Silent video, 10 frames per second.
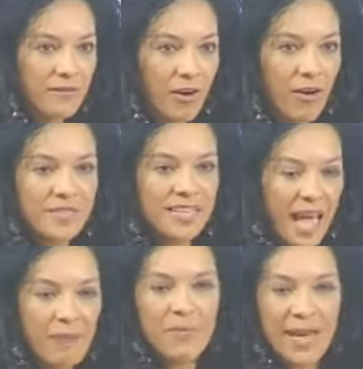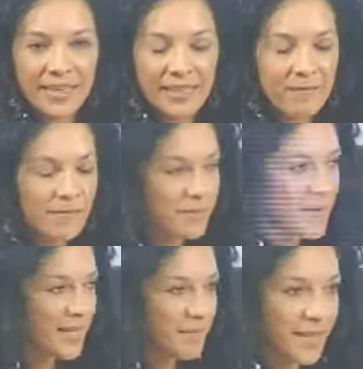after campaigning for
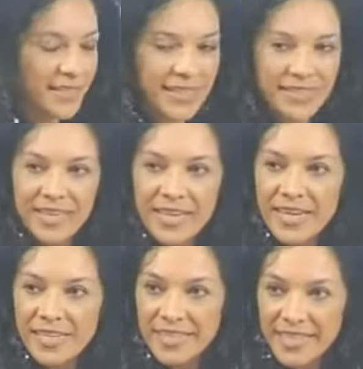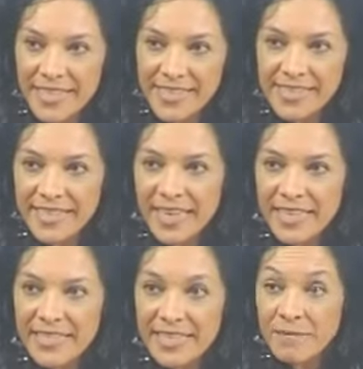many, many years to get
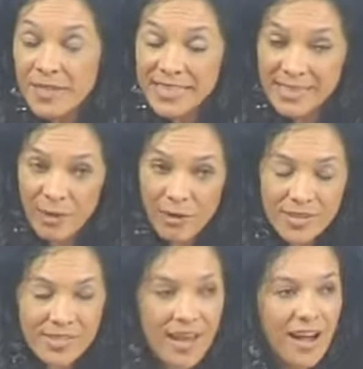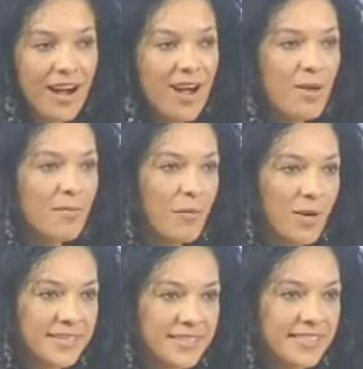a TV slot, I
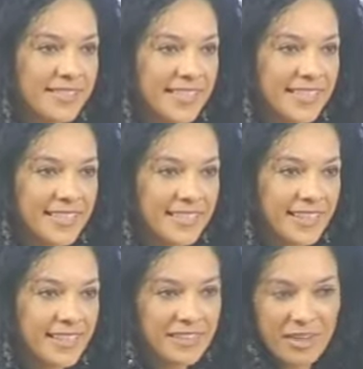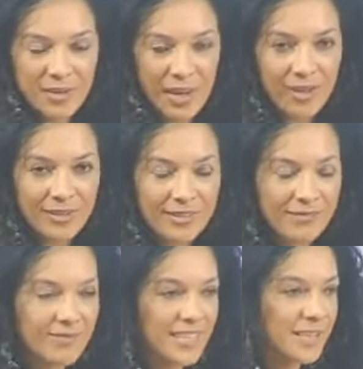went to see, you know,
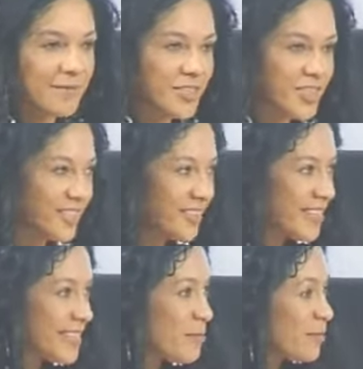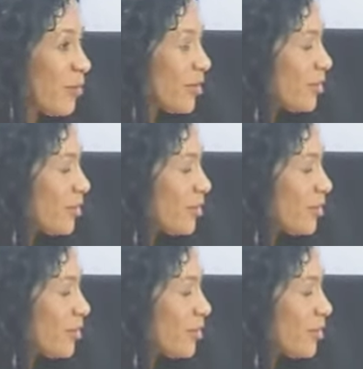Carlton Television, and they said, we've got